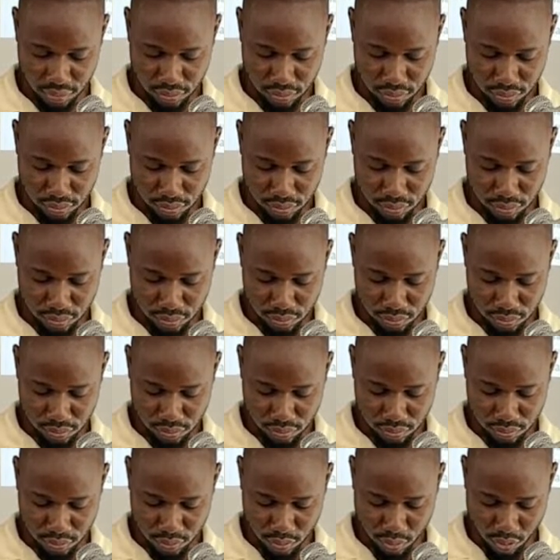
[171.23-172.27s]
Do
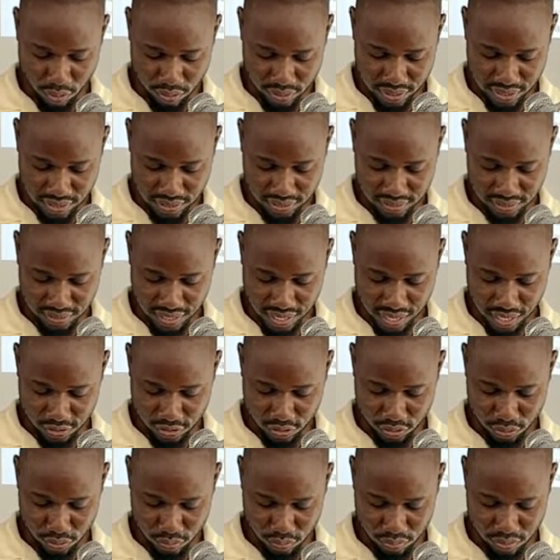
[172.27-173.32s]
to others as
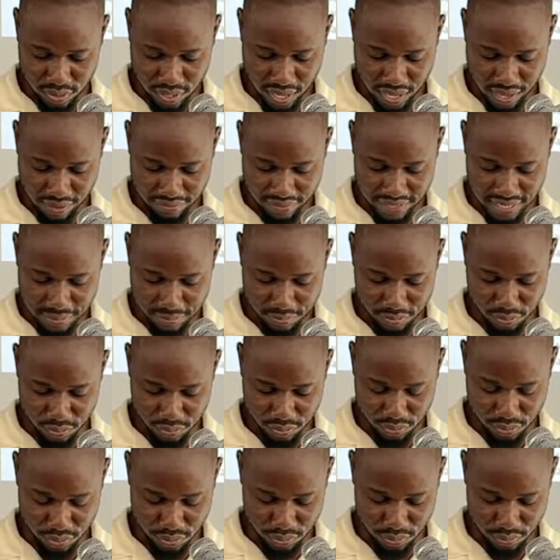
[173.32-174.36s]
you would have them do to
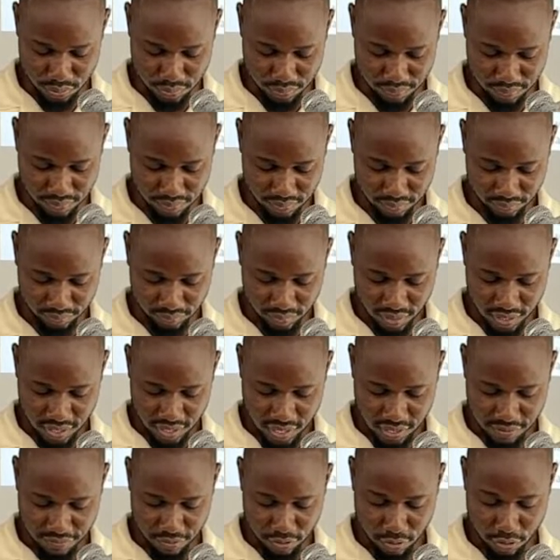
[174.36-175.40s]
you.
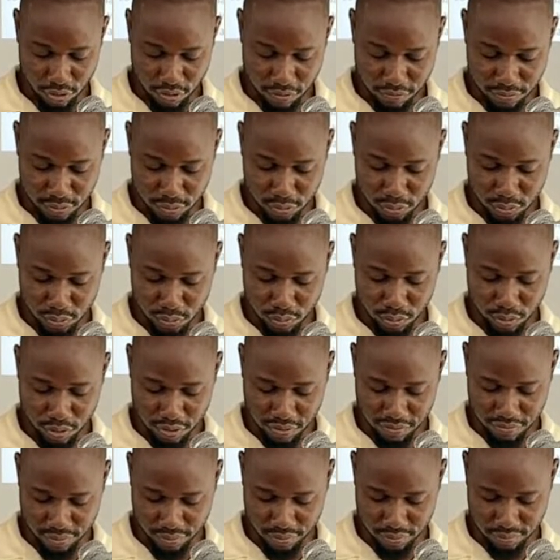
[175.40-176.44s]
If you love those who love
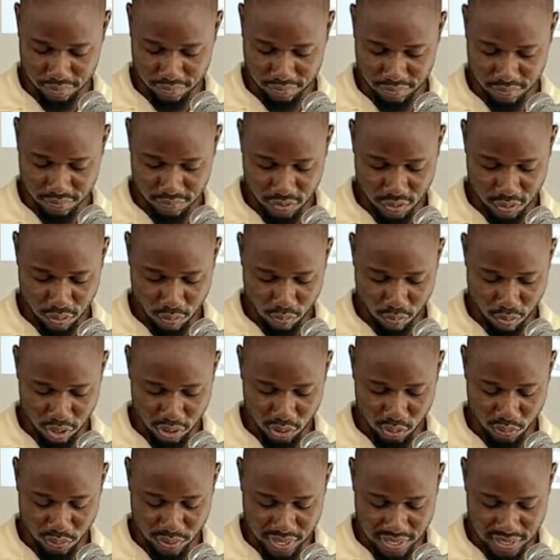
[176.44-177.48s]
you, what
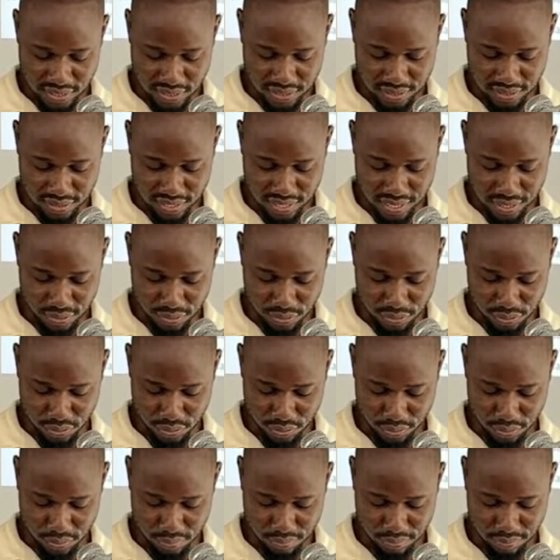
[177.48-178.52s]
credit is that to
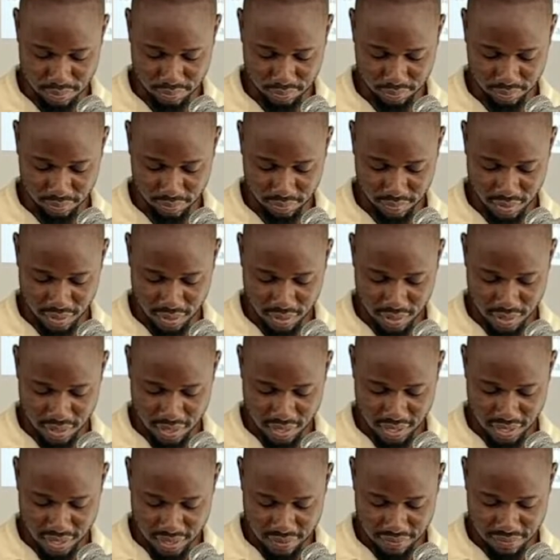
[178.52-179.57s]
you?
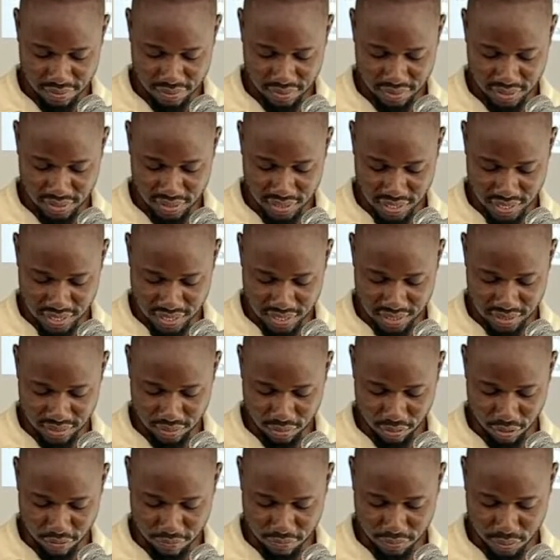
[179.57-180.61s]
Even sinners
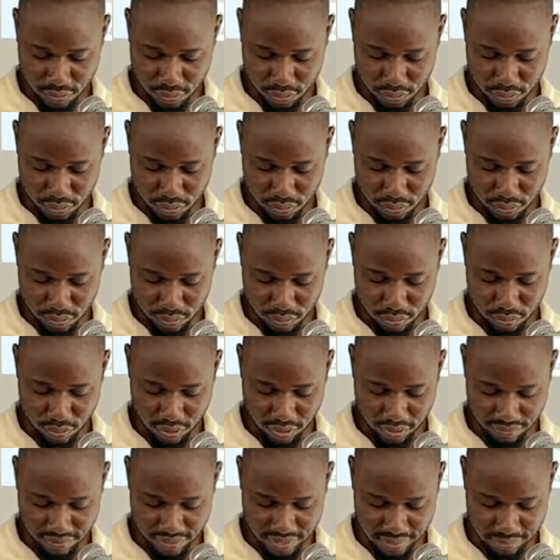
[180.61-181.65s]
love those who
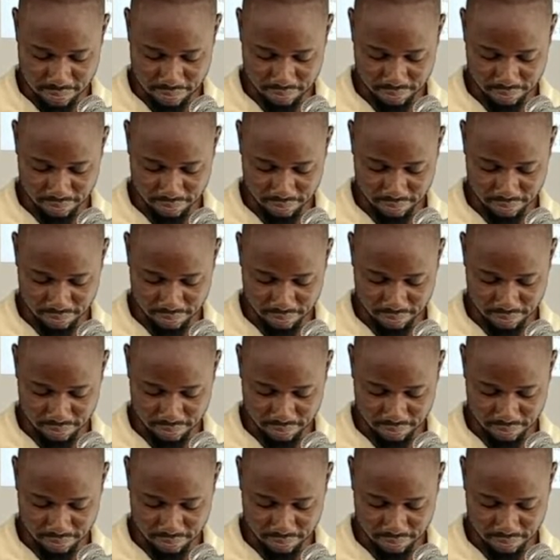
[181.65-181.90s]
love them.